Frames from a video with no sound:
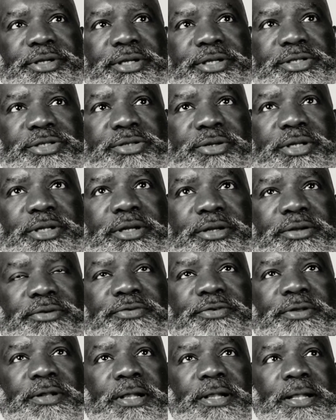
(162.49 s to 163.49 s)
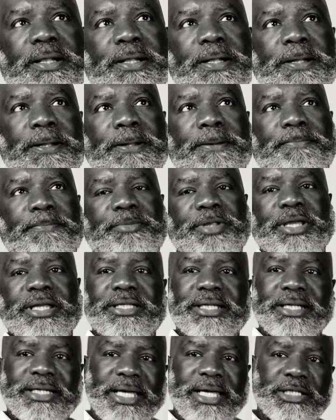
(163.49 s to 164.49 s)
a sort of
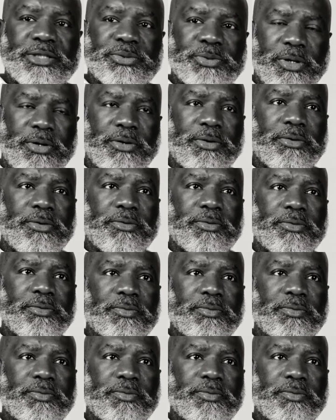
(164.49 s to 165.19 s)
intellectual